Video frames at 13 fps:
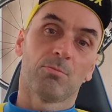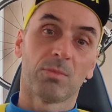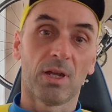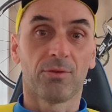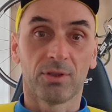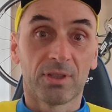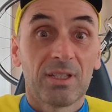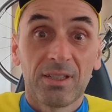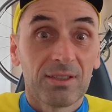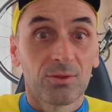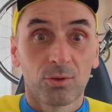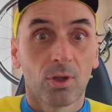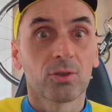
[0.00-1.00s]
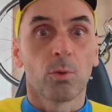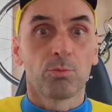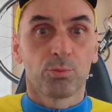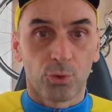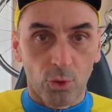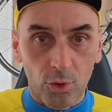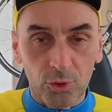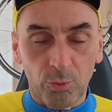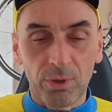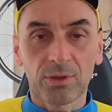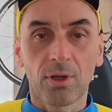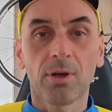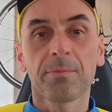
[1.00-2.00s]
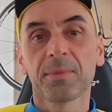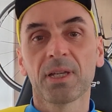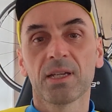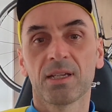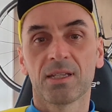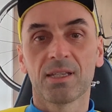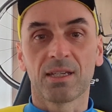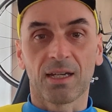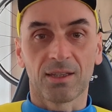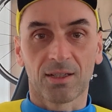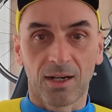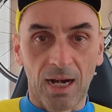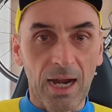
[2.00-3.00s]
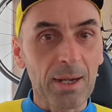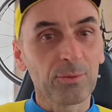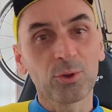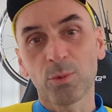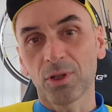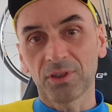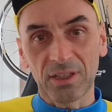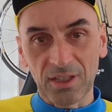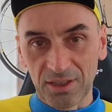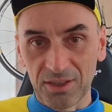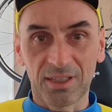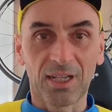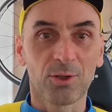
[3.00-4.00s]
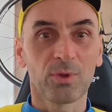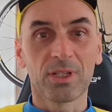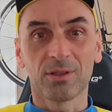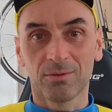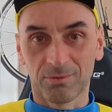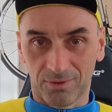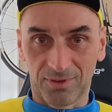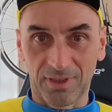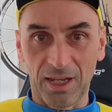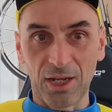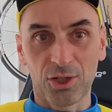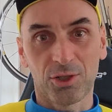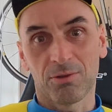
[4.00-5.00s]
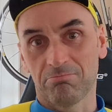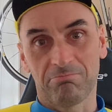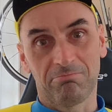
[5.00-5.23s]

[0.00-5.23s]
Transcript: even he is not a pure sprinter, he can climb the mountain and he can win stage